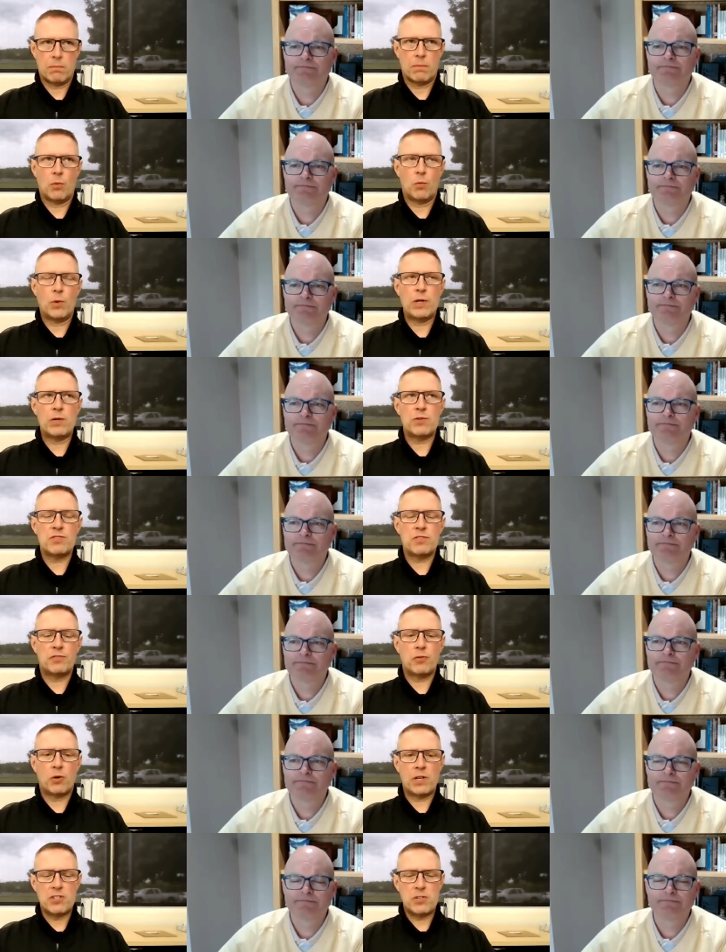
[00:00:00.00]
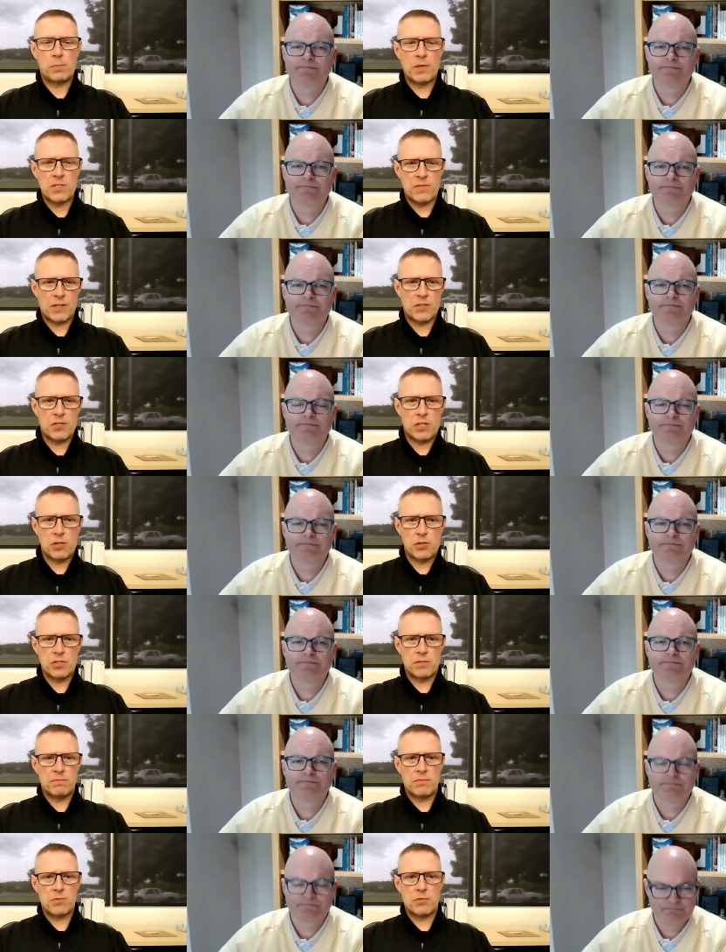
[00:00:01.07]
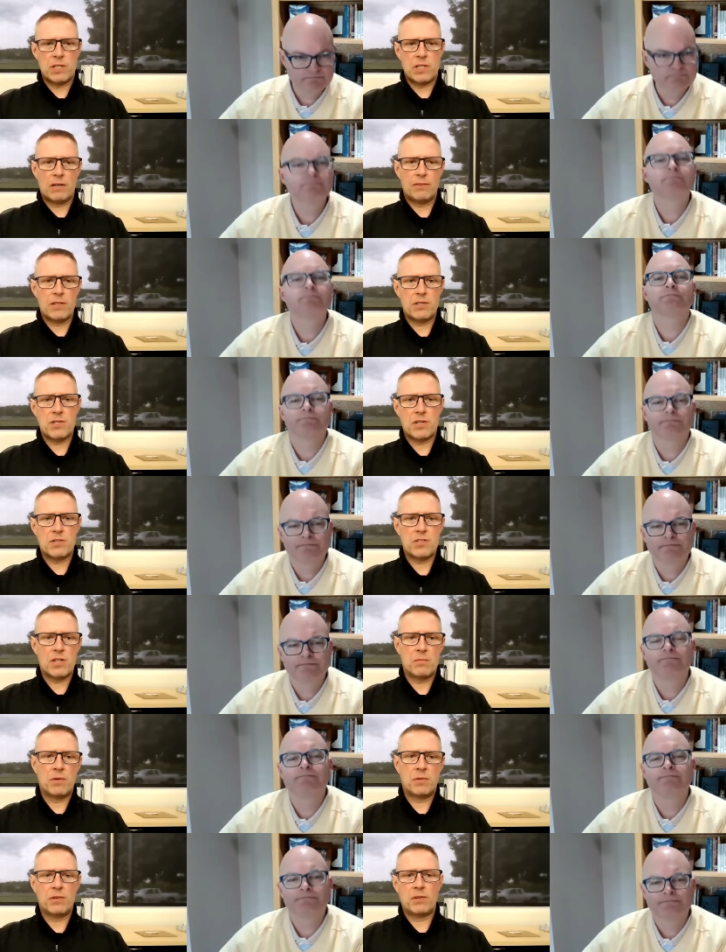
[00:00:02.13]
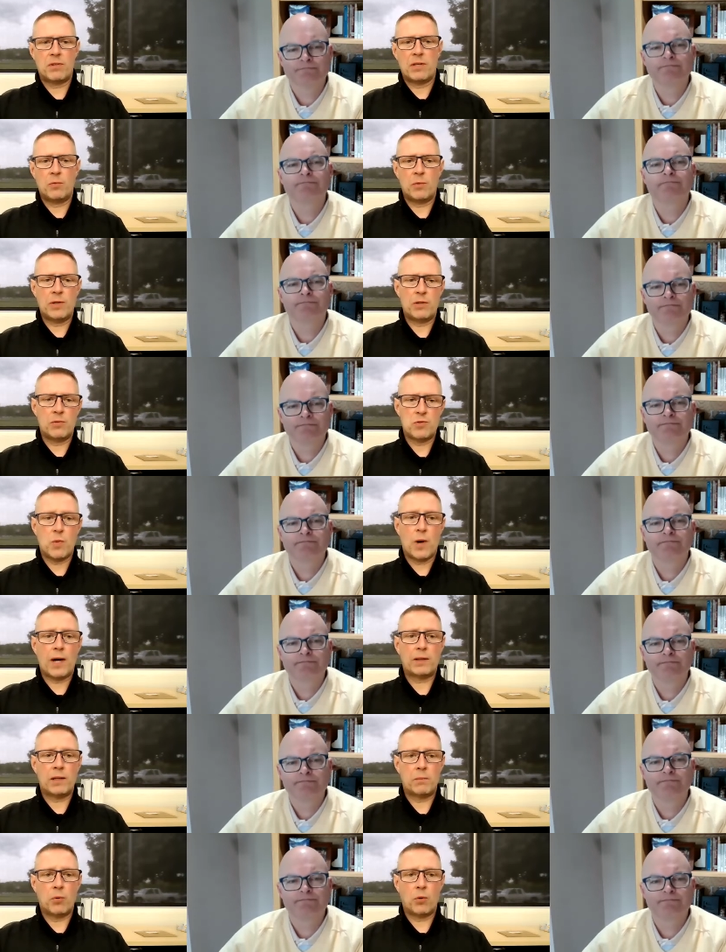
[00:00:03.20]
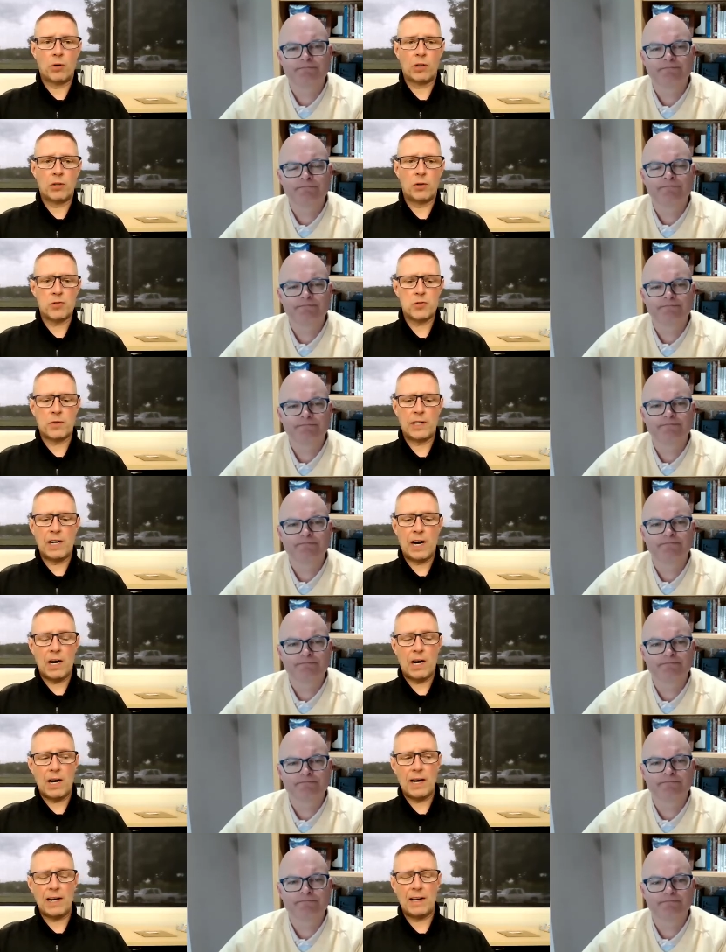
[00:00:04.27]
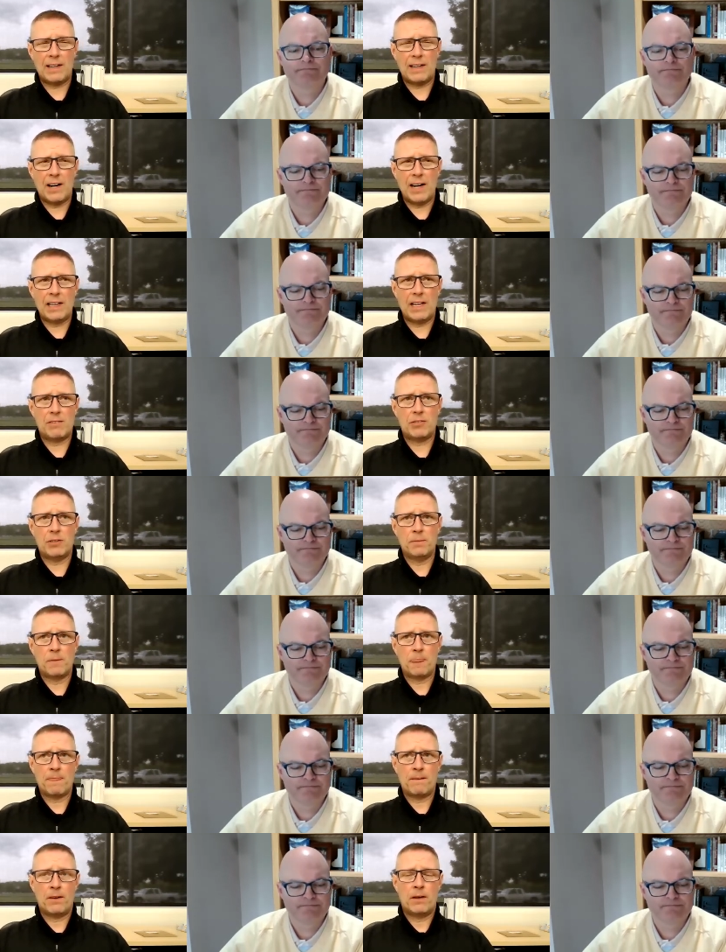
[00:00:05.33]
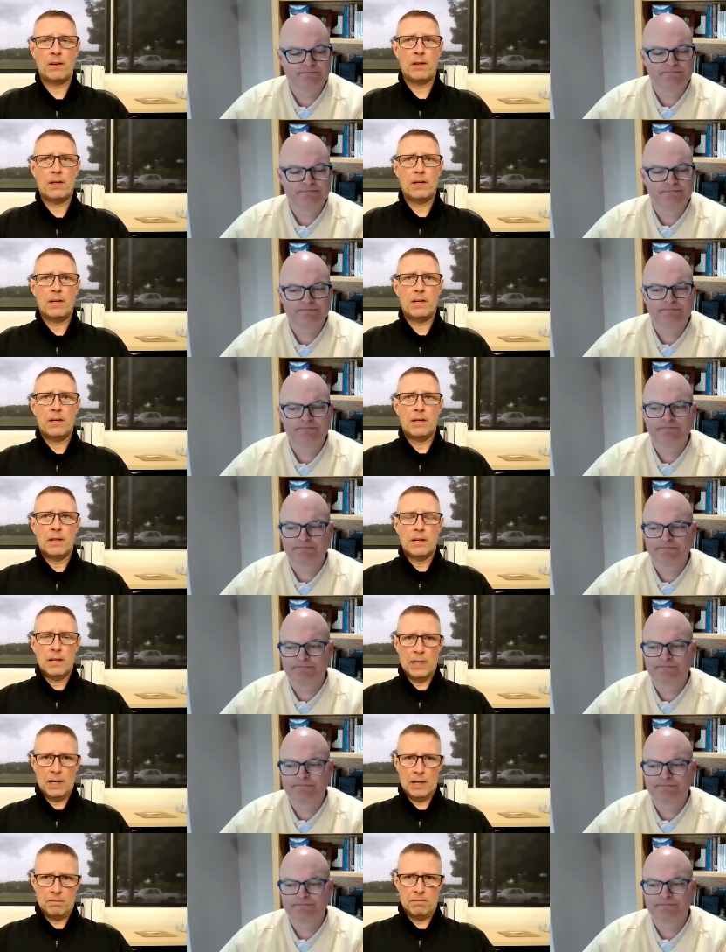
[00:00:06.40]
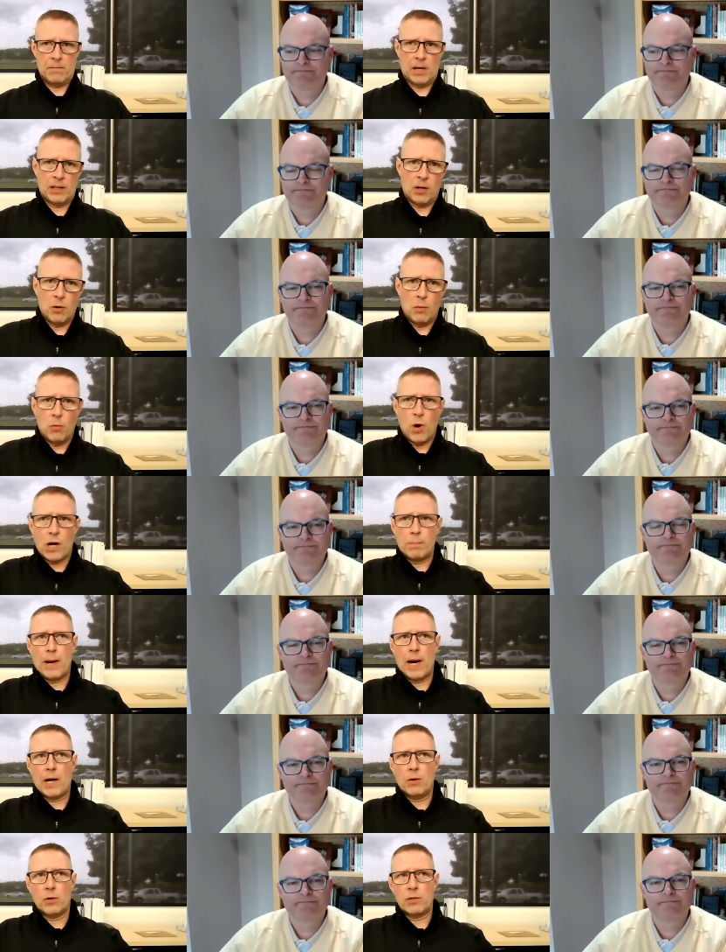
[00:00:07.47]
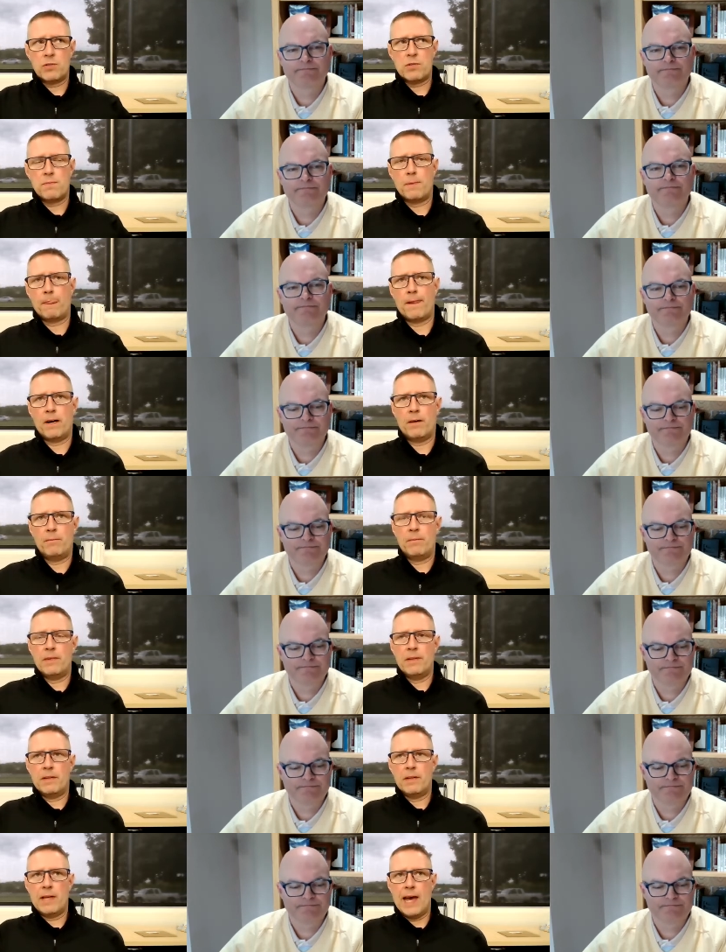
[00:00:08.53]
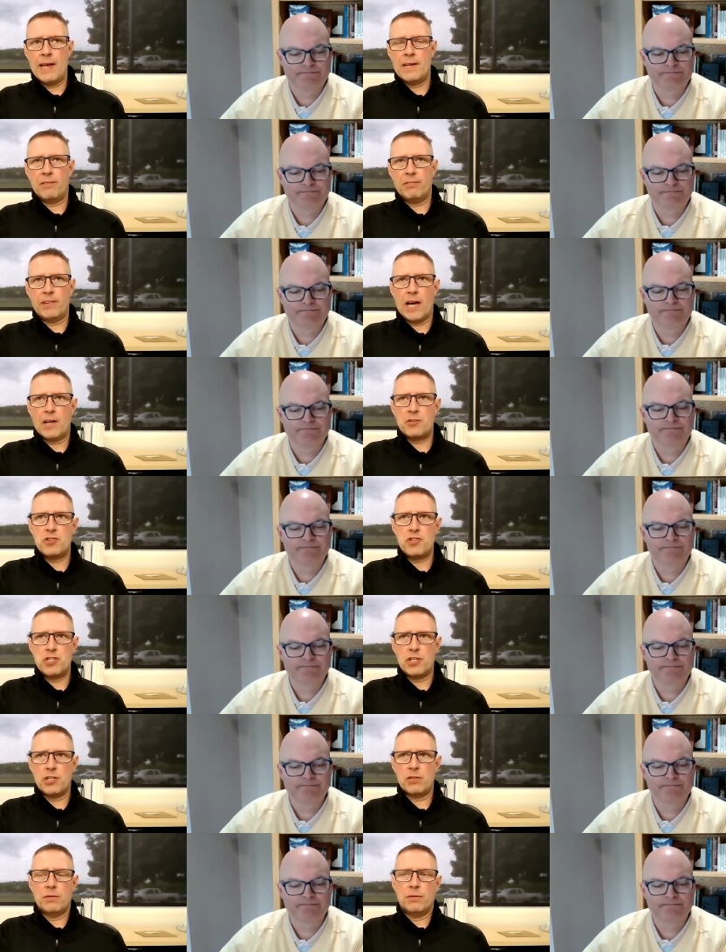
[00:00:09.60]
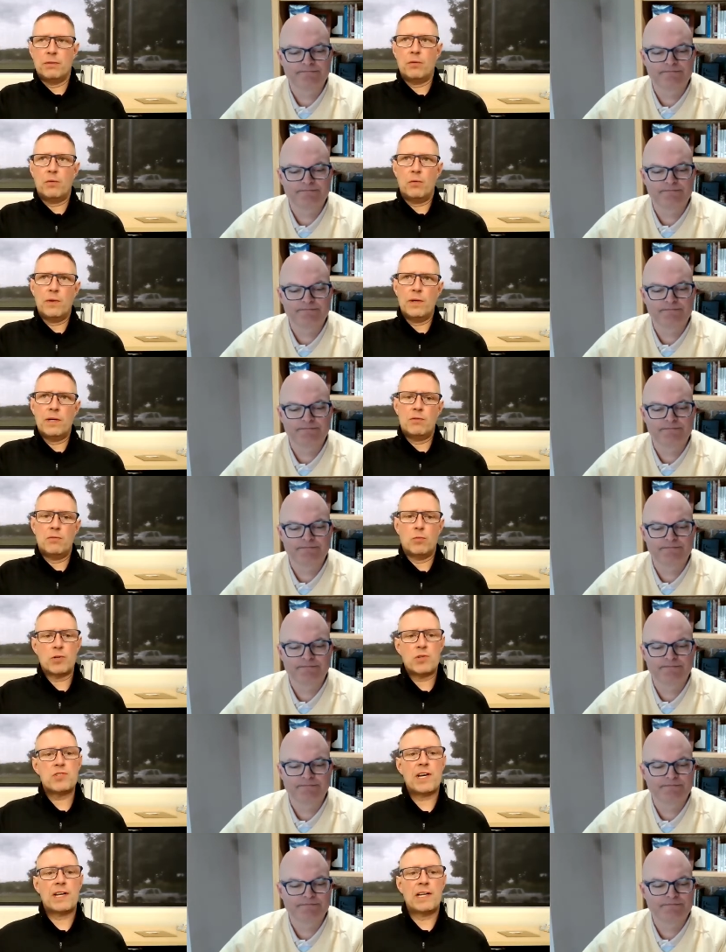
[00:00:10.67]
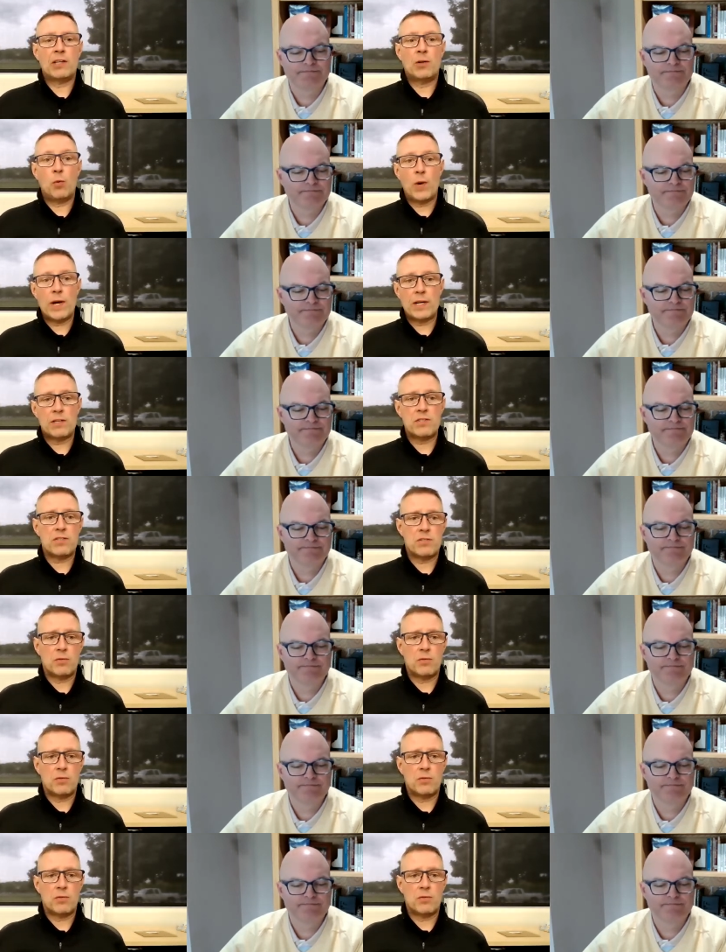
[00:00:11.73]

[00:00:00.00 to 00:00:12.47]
Speaker 1: We use the four disciplines of execution, so Covey's system of the, and we use wildly important goals. So at a, at a high level, um, and I'll go walk backwards. Um, the end of last year, we were setting the WIGs,